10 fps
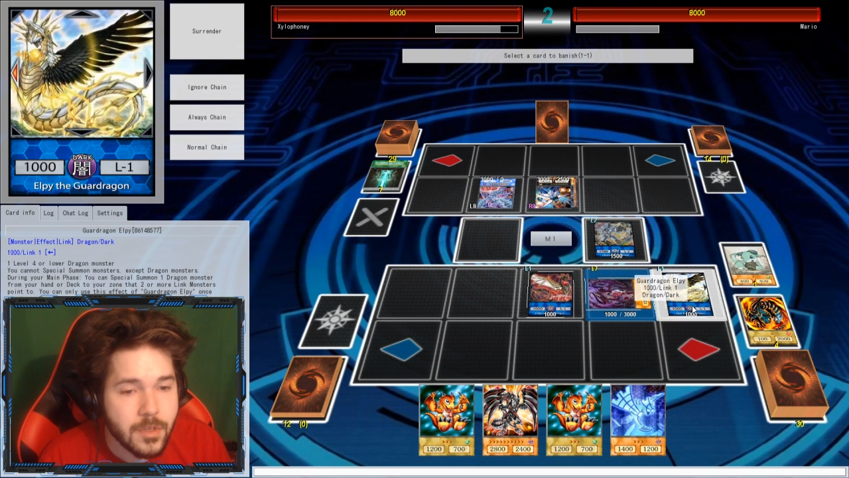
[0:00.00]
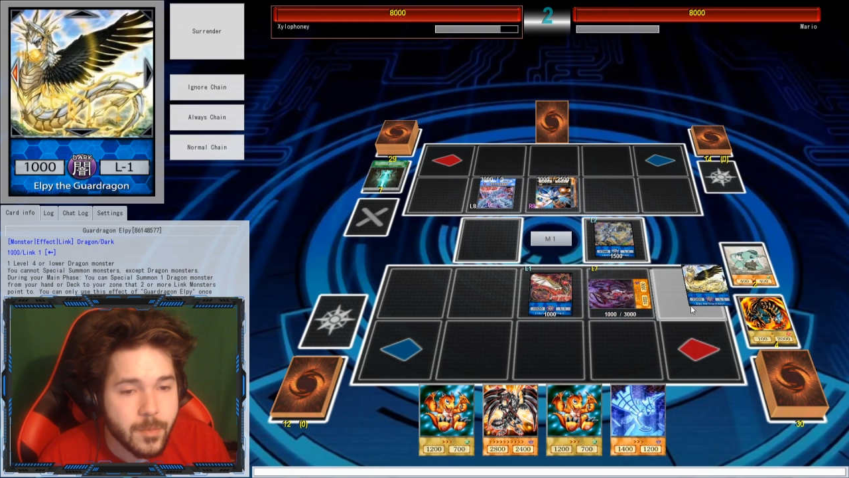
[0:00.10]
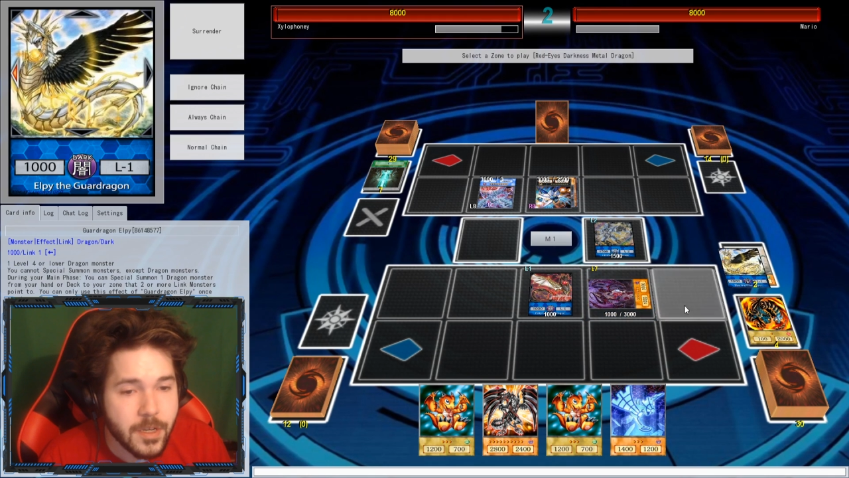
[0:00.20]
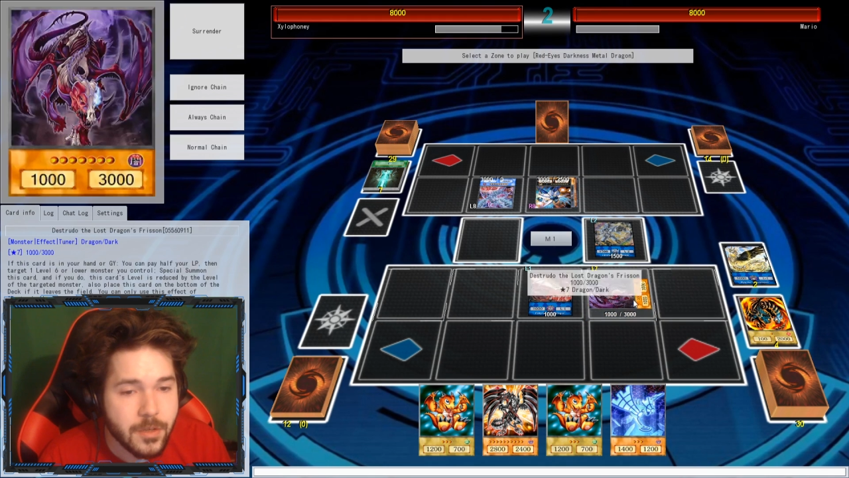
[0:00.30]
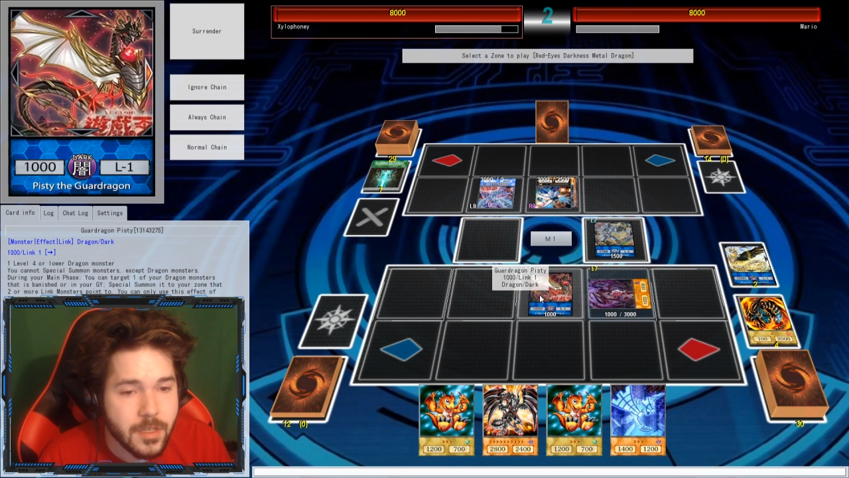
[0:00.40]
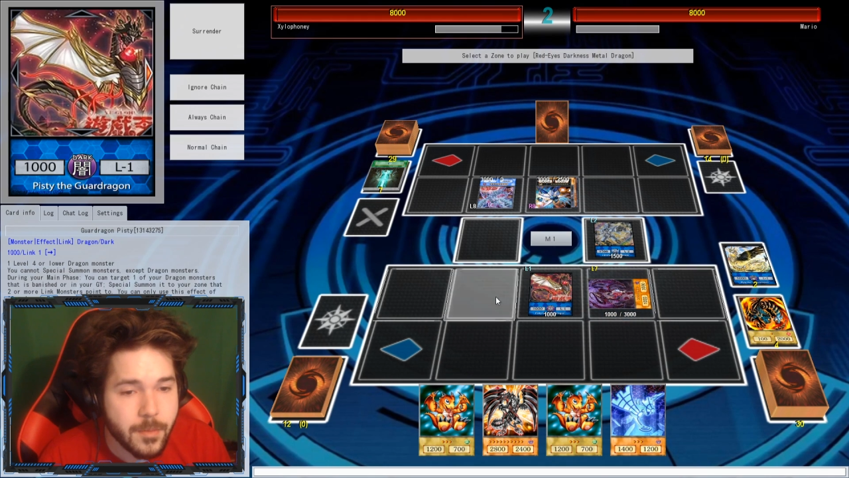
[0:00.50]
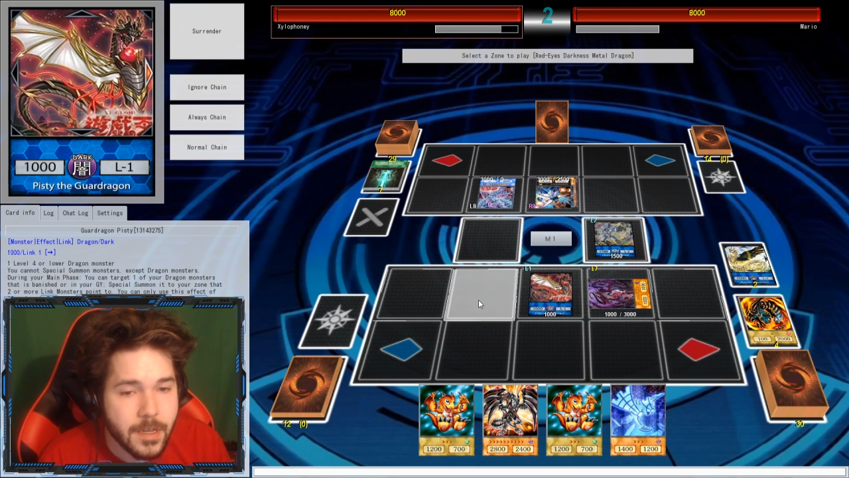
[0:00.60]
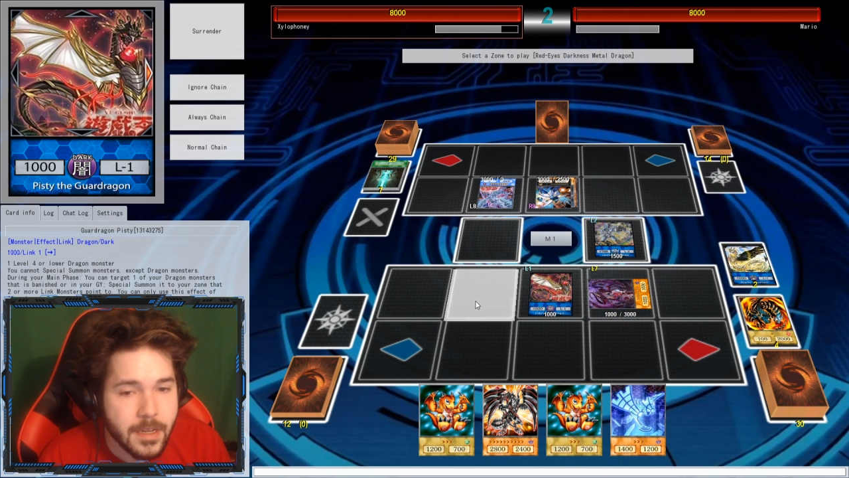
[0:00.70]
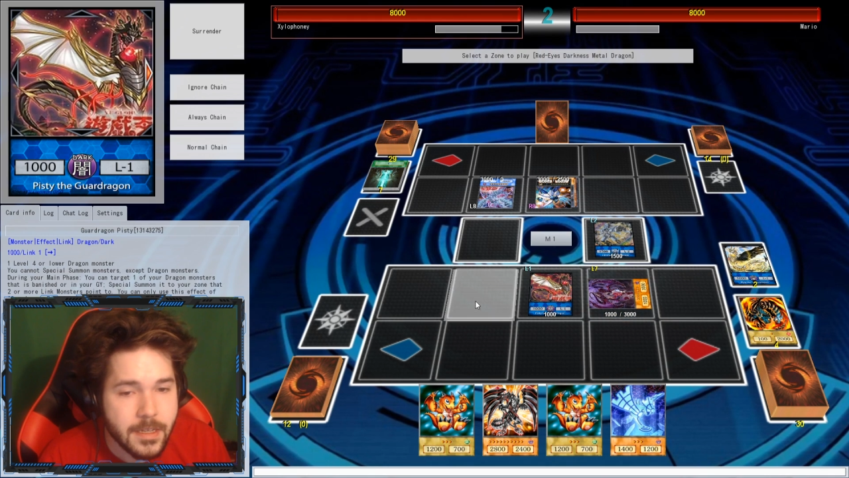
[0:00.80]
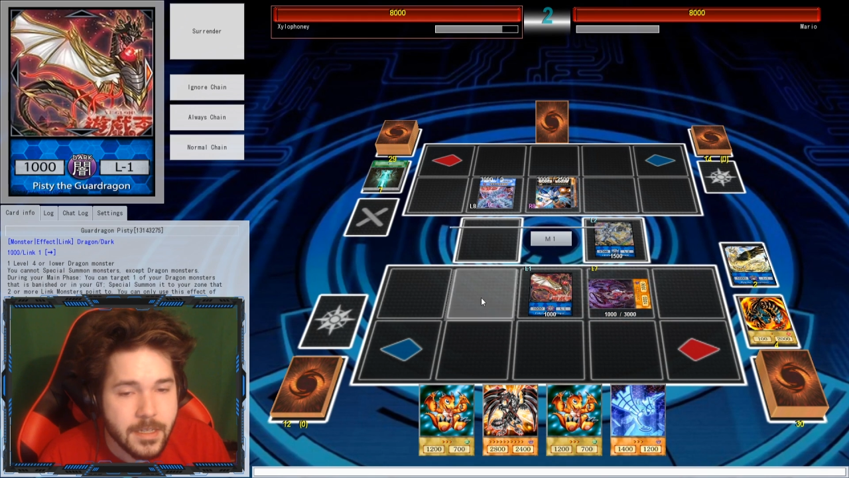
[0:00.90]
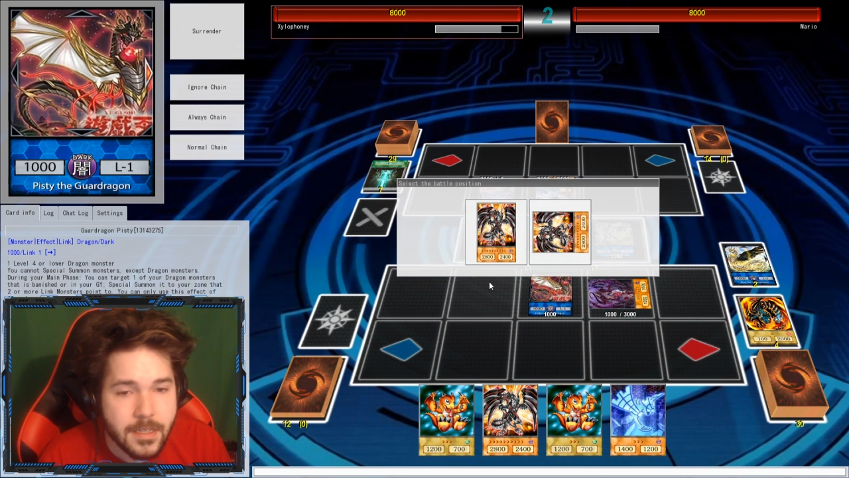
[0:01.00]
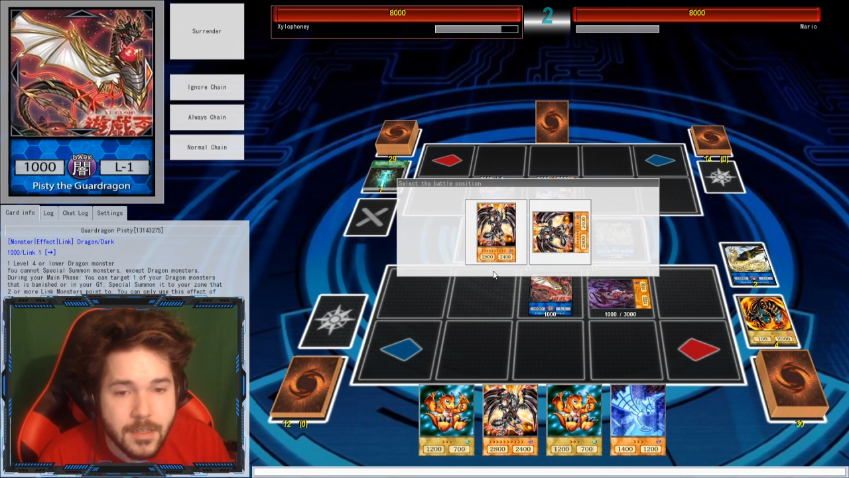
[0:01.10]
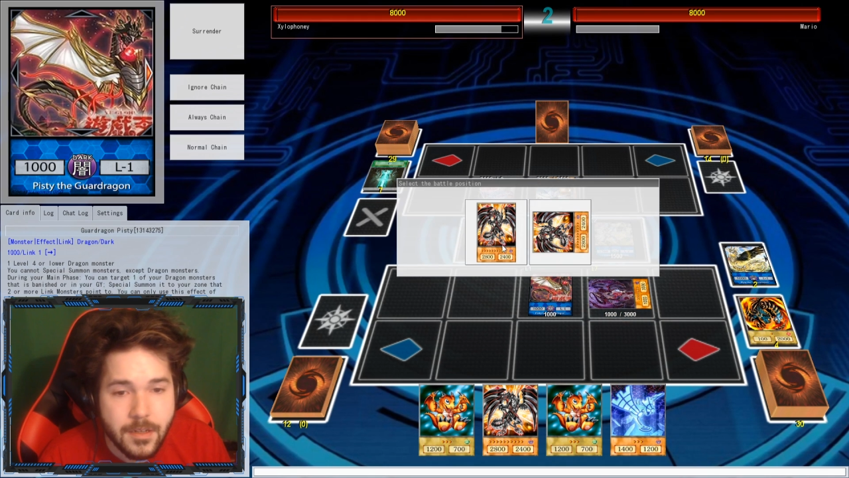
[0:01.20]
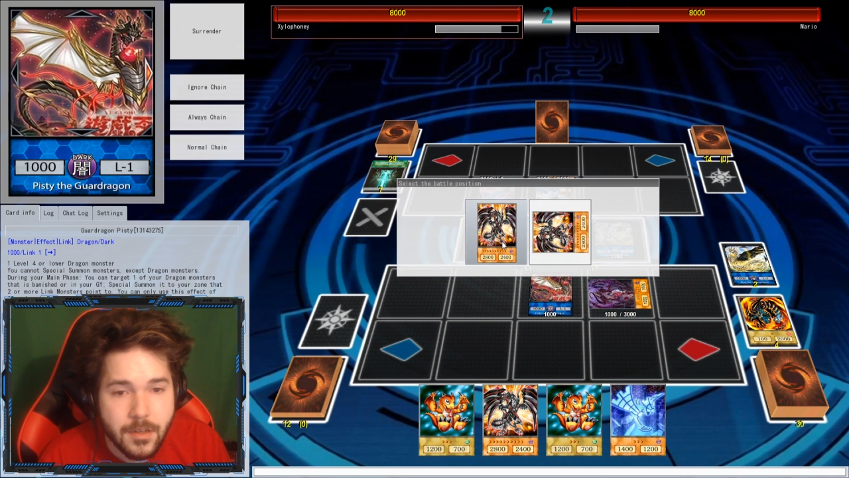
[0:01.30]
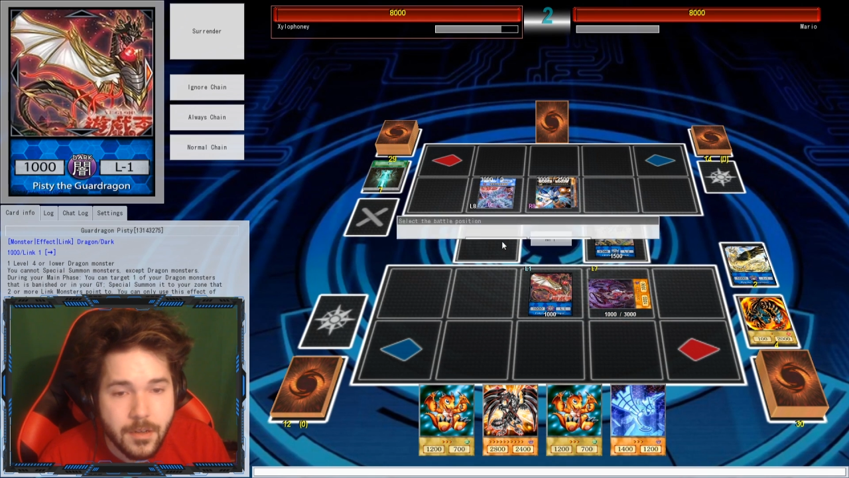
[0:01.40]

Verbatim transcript: special summon this.